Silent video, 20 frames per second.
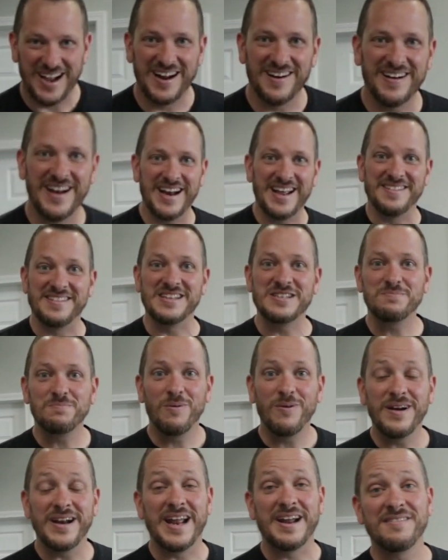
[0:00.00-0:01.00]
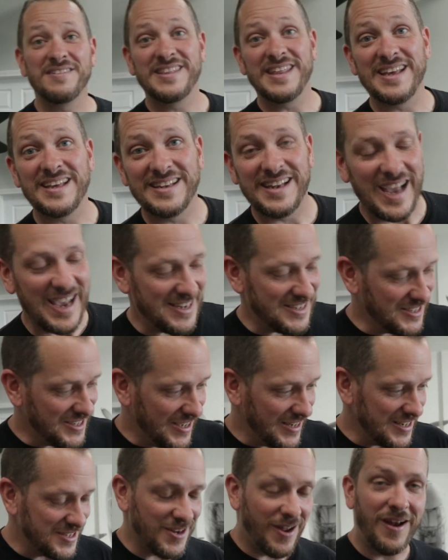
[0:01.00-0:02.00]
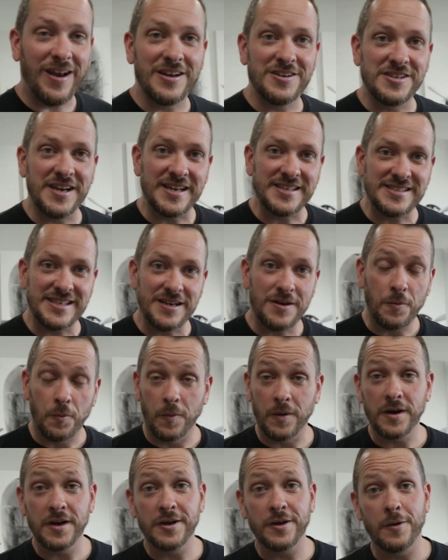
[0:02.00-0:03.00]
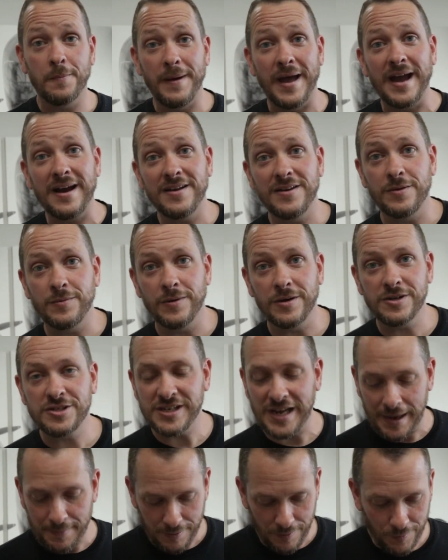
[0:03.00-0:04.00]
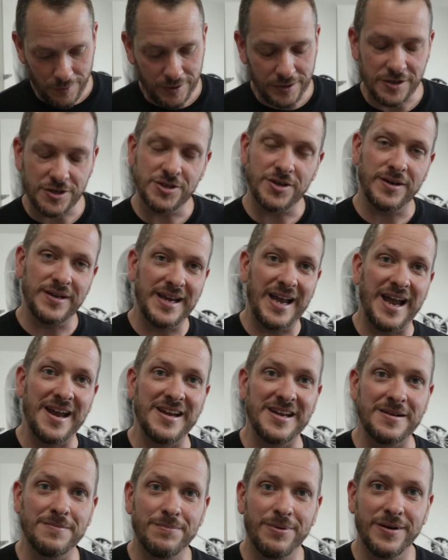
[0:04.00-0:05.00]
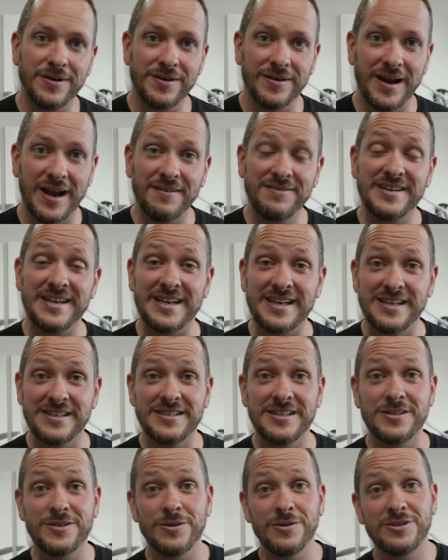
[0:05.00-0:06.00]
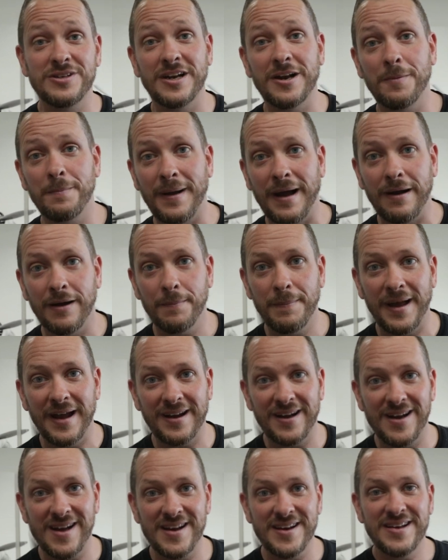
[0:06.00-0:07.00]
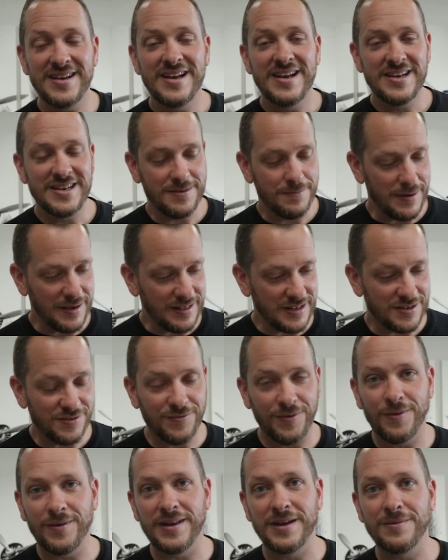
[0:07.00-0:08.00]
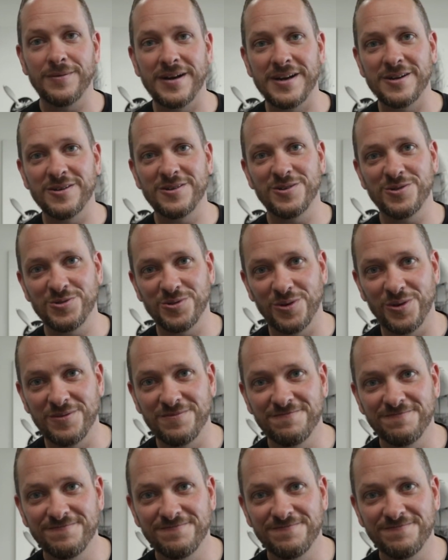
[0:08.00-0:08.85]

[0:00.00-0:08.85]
All right, at this point, everything glides good. It's all adjusted. We're gonna go back in the workshop and we're gonna show you how you can put your FT Easy two channel power pack on to make this fully radio controlled.